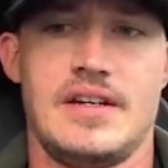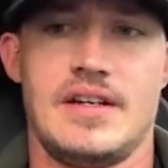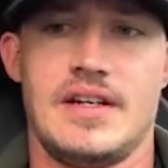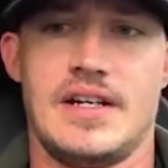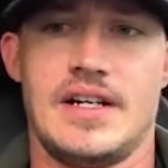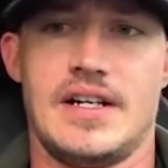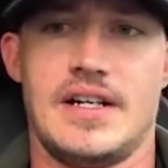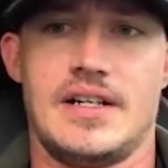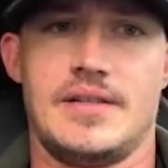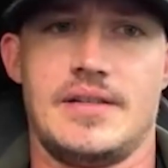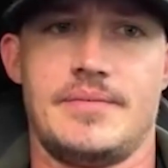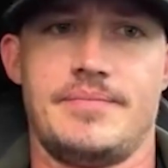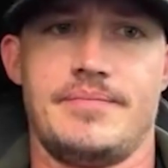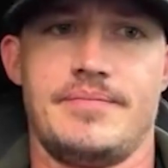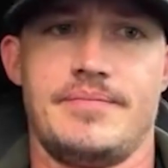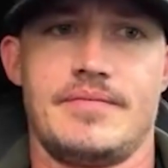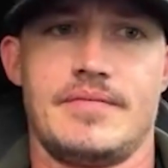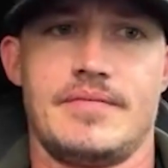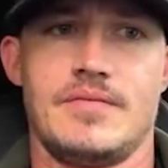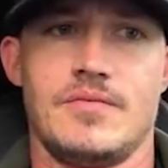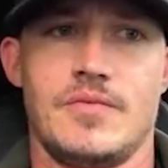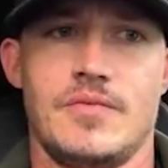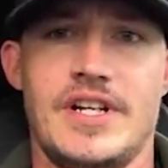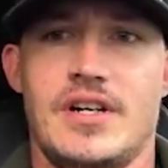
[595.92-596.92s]
Um,
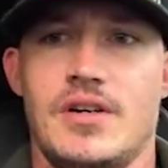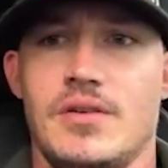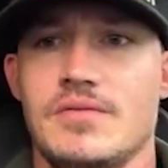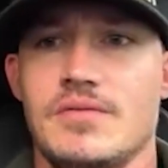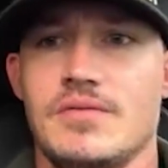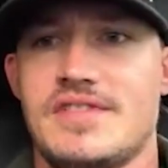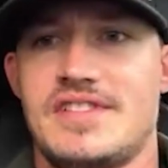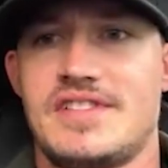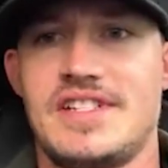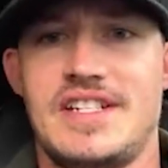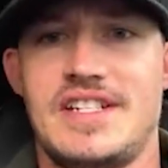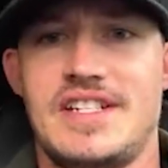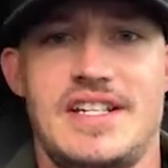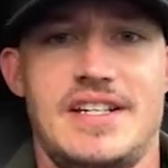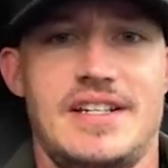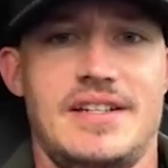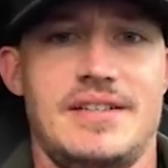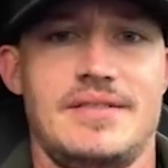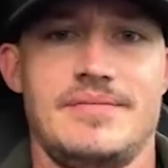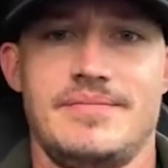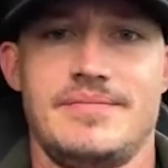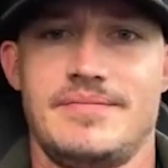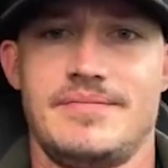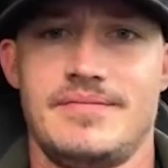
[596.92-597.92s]
we don't
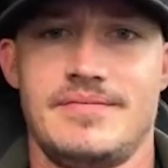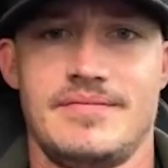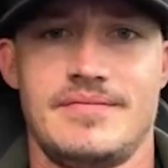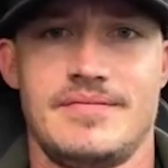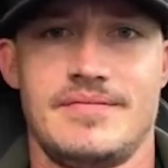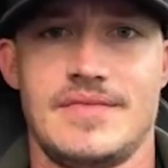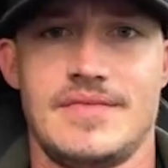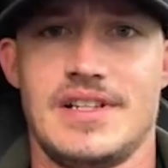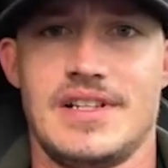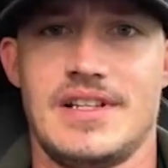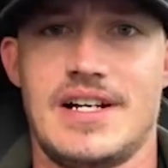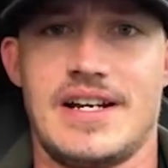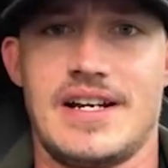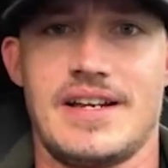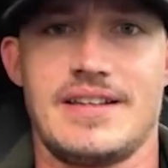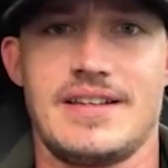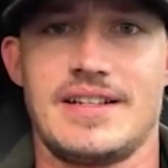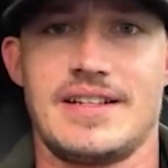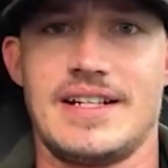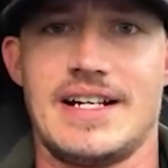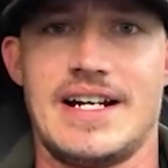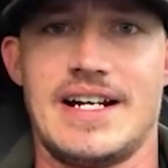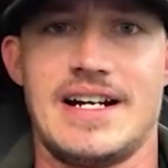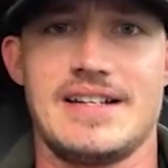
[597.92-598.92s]
see a lot of
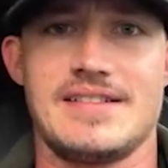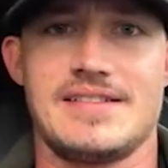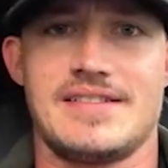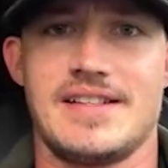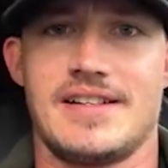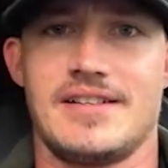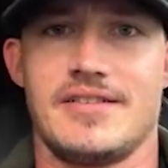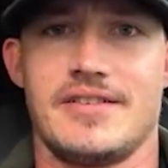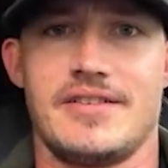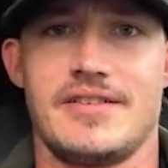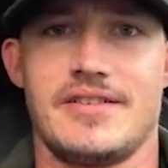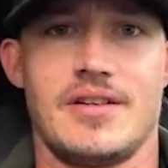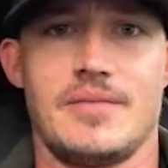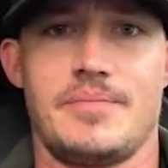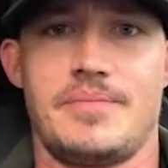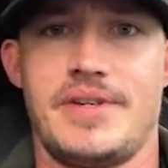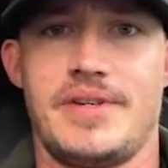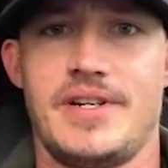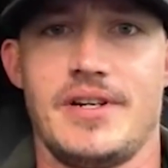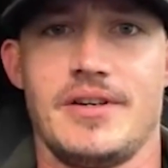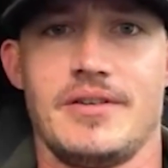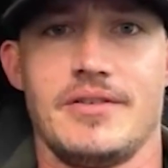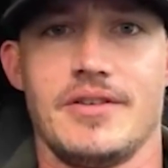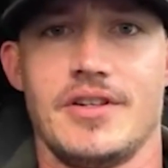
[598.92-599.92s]
the guys that are in our
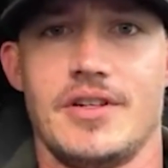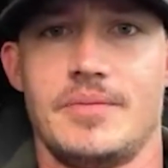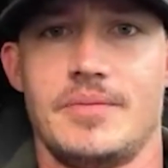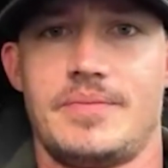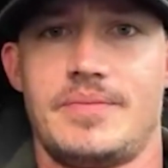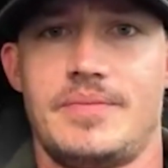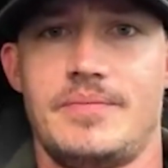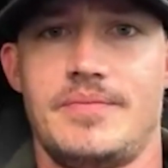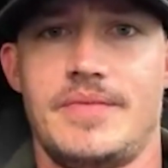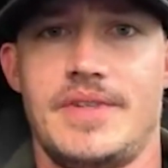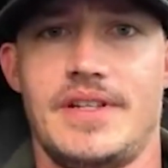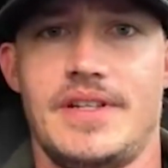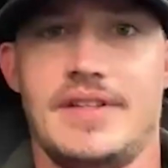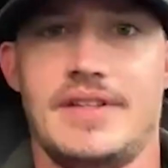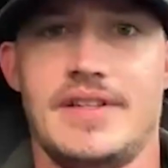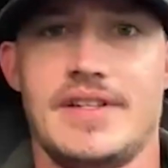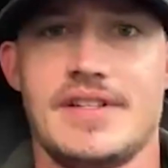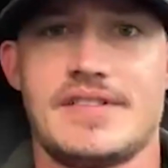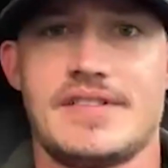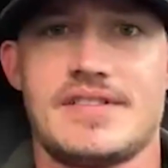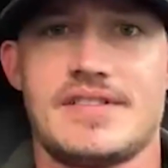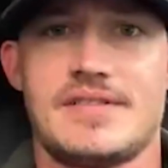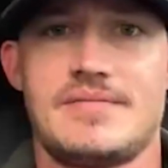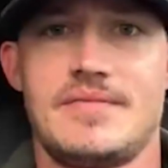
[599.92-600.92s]
peer group in
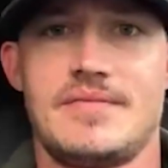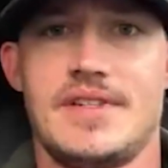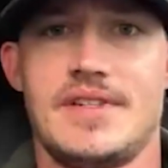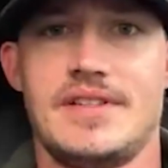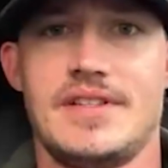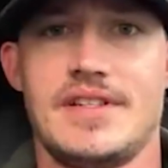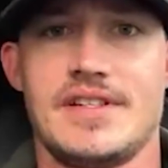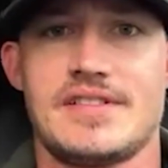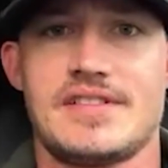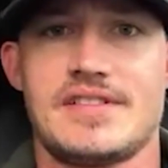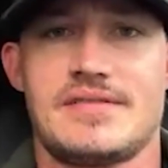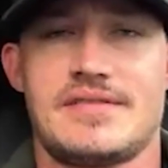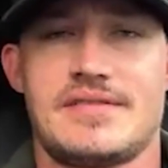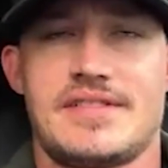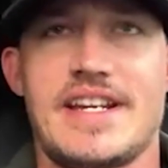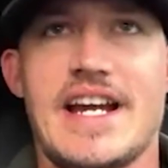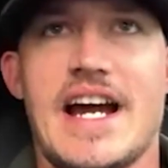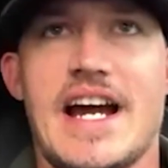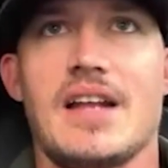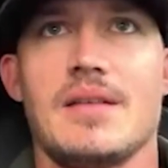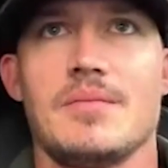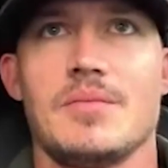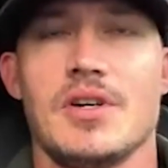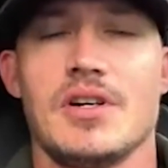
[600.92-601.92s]
this in this
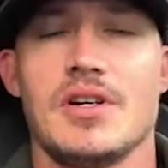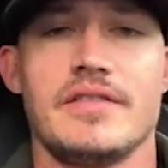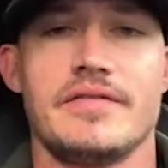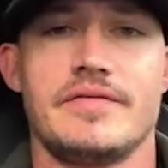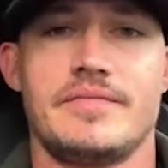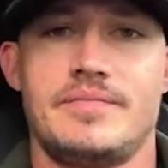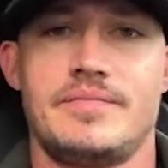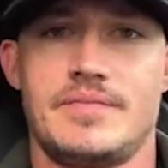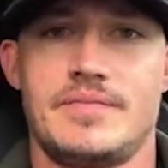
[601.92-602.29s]
caliber of